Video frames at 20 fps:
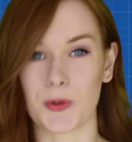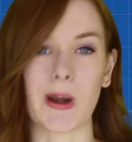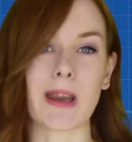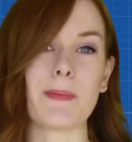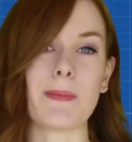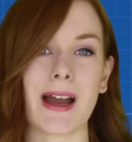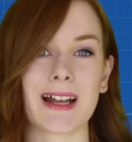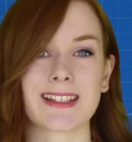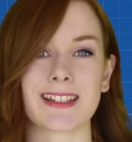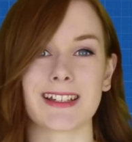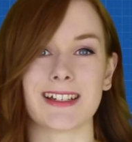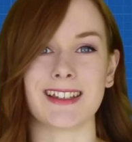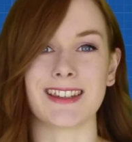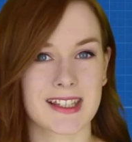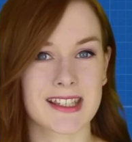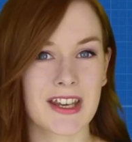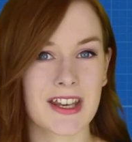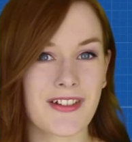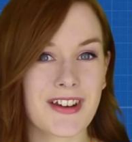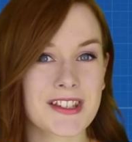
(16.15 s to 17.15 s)
Grey Matter, the
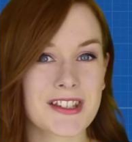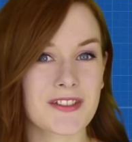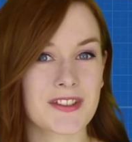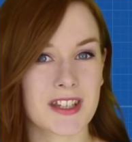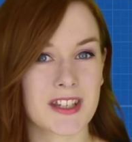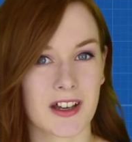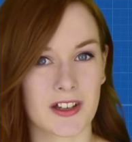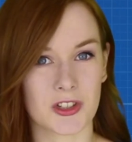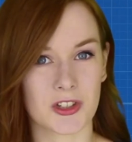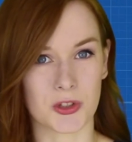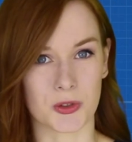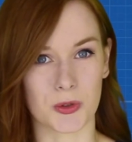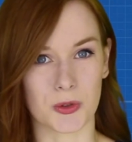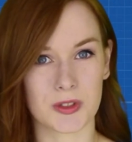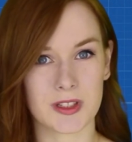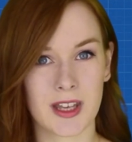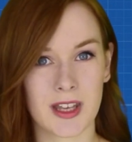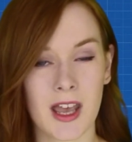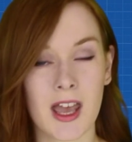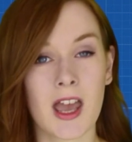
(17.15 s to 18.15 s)
series of science
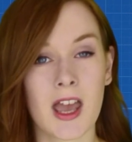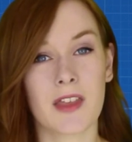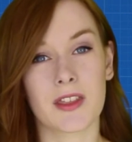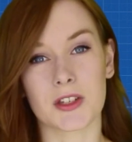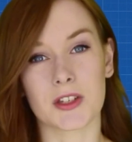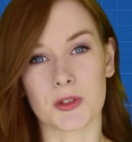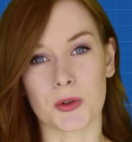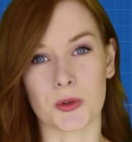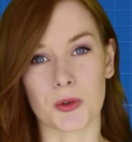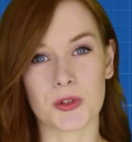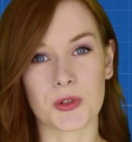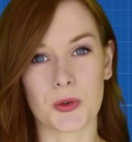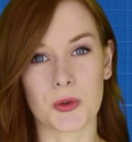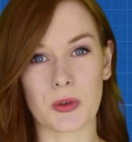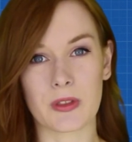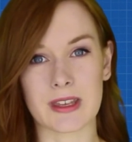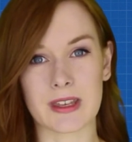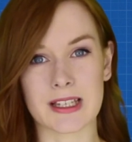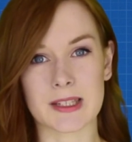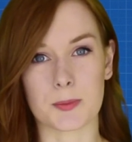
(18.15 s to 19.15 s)
shorts that talks
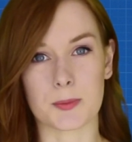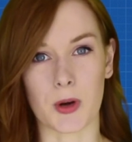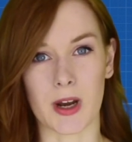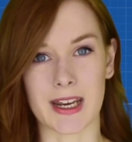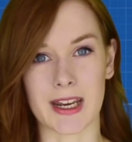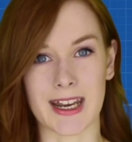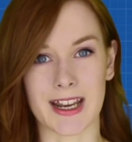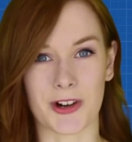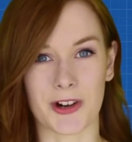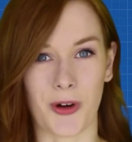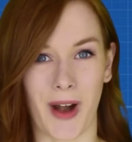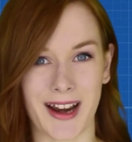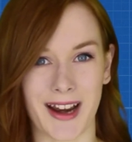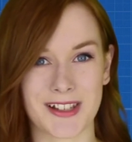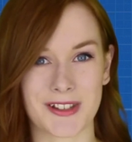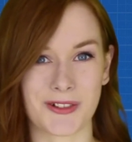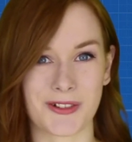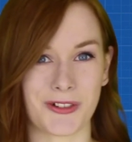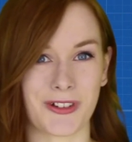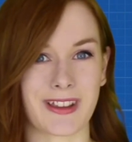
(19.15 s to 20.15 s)
all things brain and
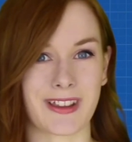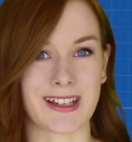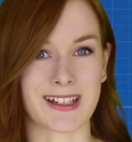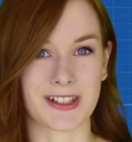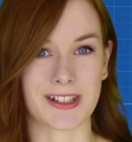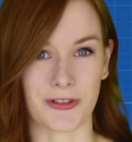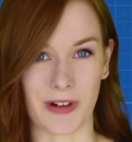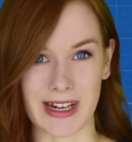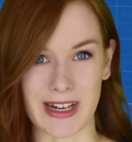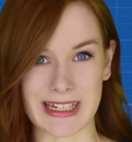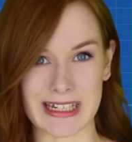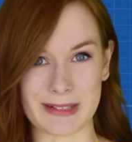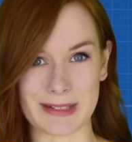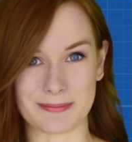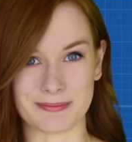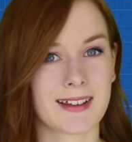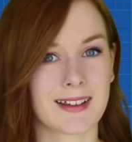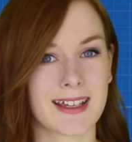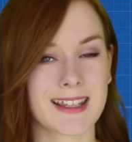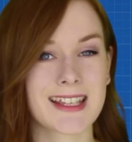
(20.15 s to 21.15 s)
cracks all things cranium.
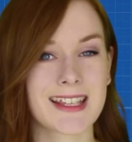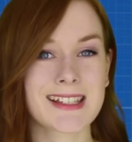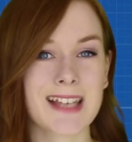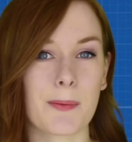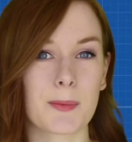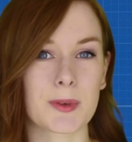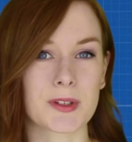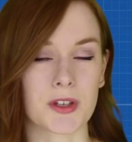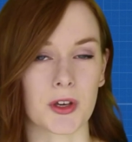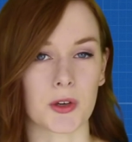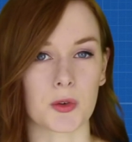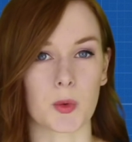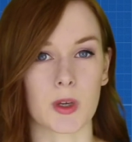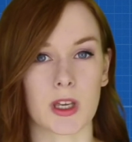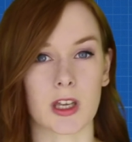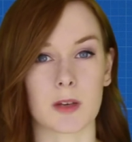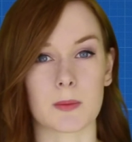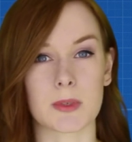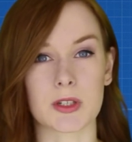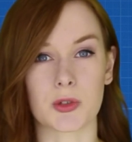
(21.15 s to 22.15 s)
In this episode
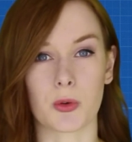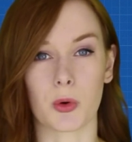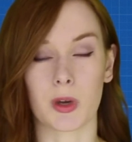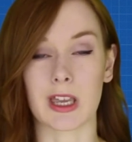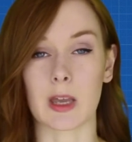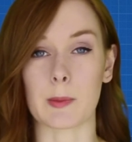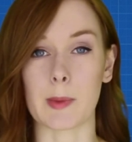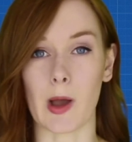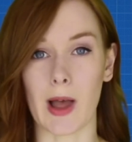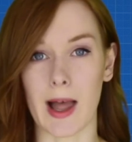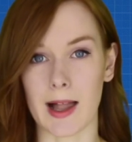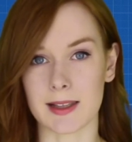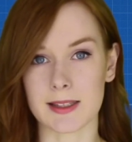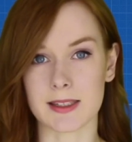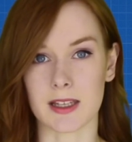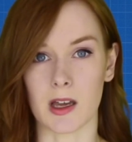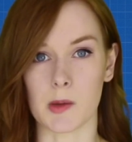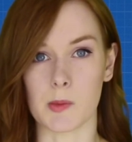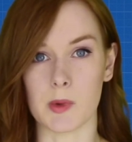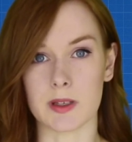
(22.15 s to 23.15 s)
we're going to be talking about
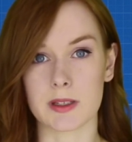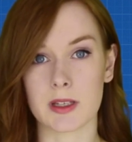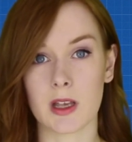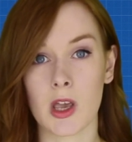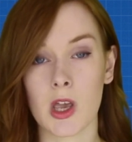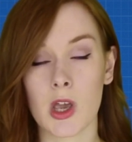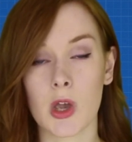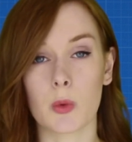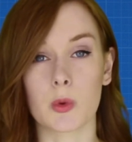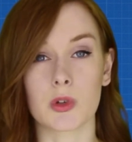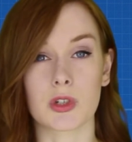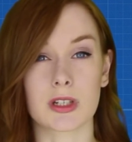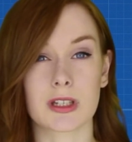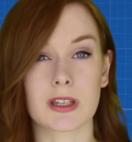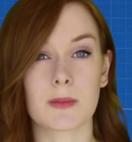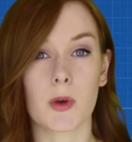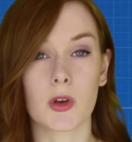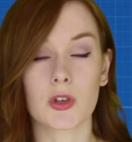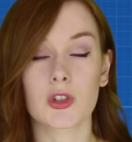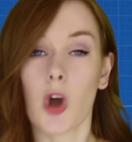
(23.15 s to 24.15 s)
Alzheimer's, which is
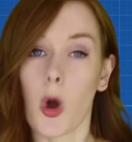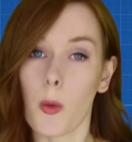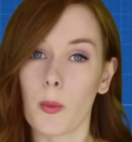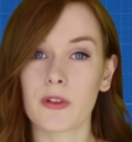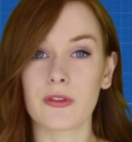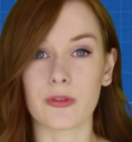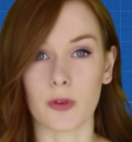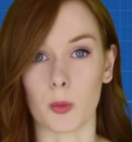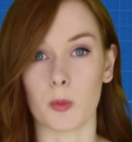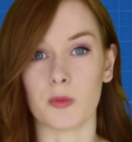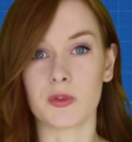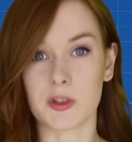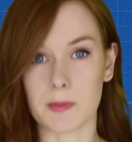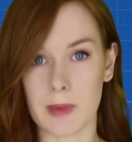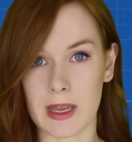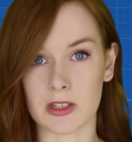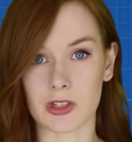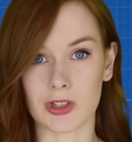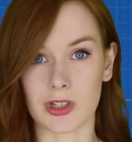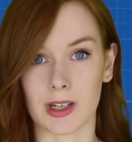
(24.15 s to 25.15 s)
the most common form of
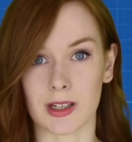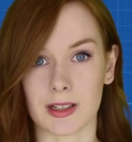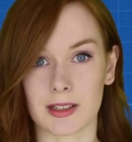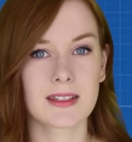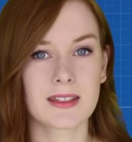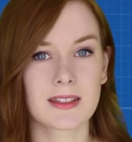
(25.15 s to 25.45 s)
dementia.